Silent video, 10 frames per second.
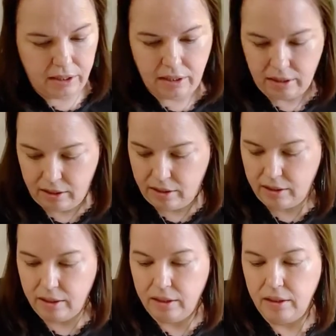
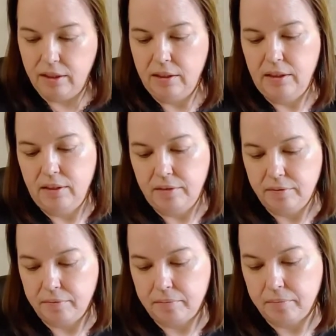
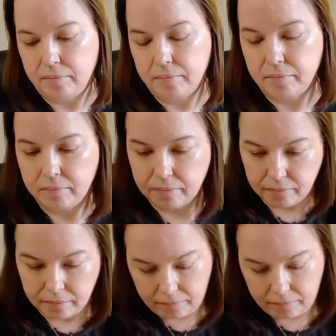(silence)